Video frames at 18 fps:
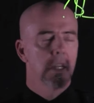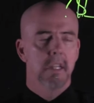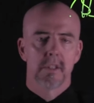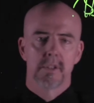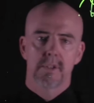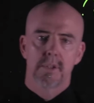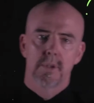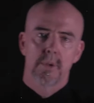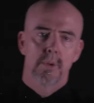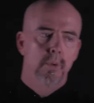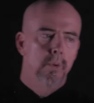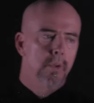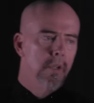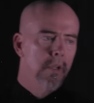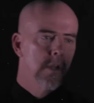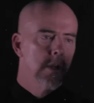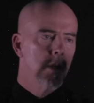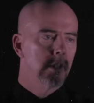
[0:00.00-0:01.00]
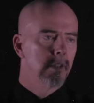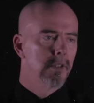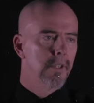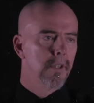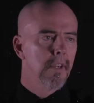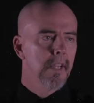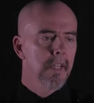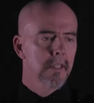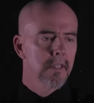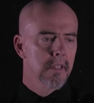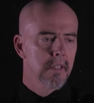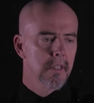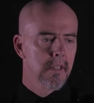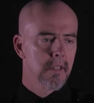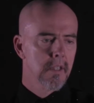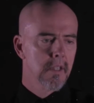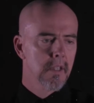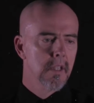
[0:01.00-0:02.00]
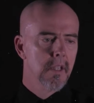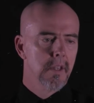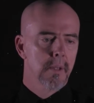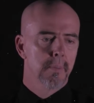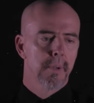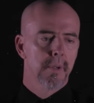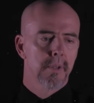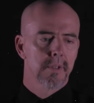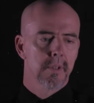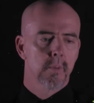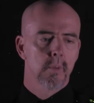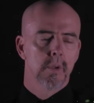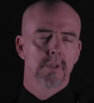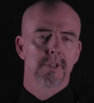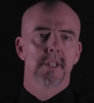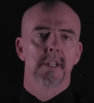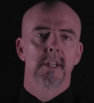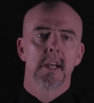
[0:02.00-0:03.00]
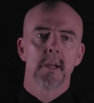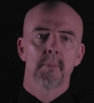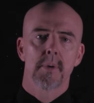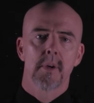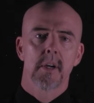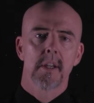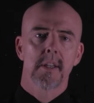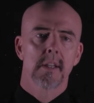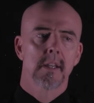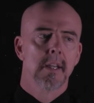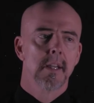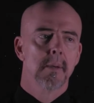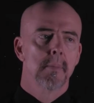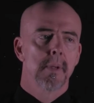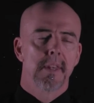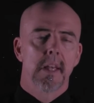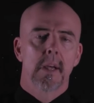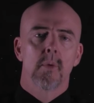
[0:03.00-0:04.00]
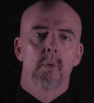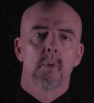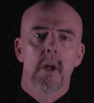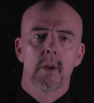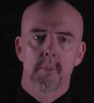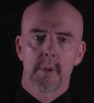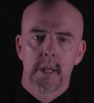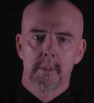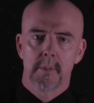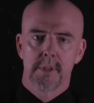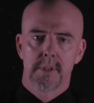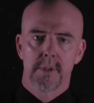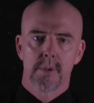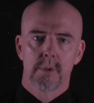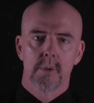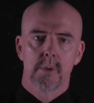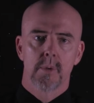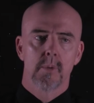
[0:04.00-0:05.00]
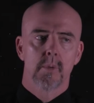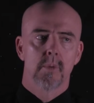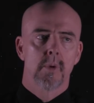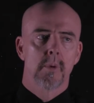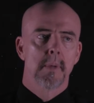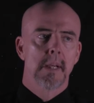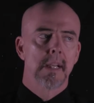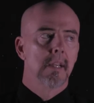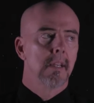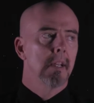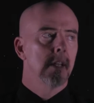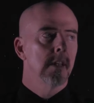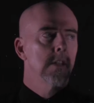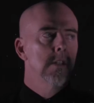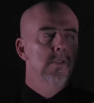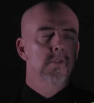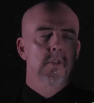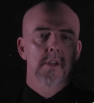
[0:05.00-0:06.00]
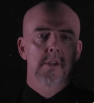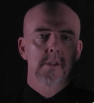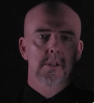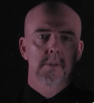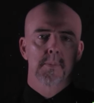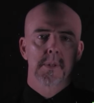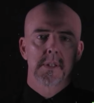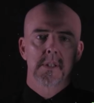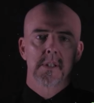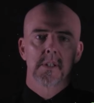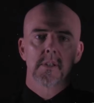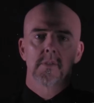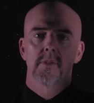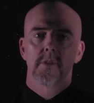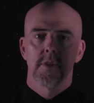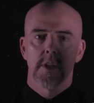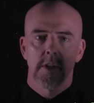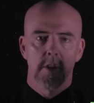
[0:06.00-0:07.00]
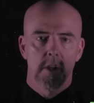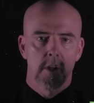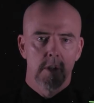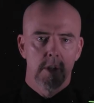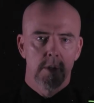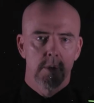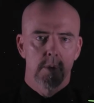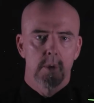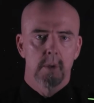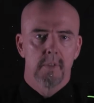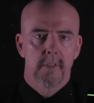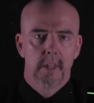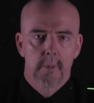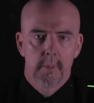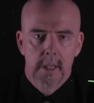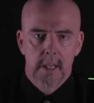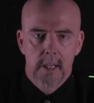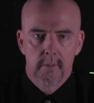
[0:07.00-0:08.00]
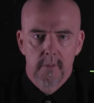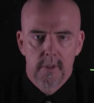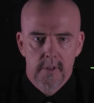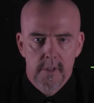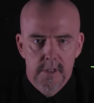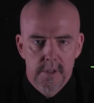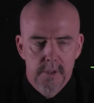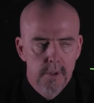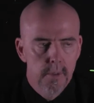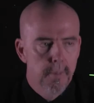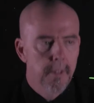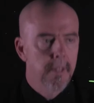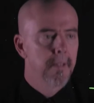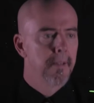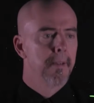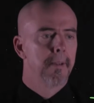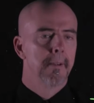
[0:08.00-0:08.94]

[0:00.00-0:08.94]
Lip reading: is too direct, the person will sit upright, but they won't be able to remain in this focus position for very long at all. They'll become very stoopy.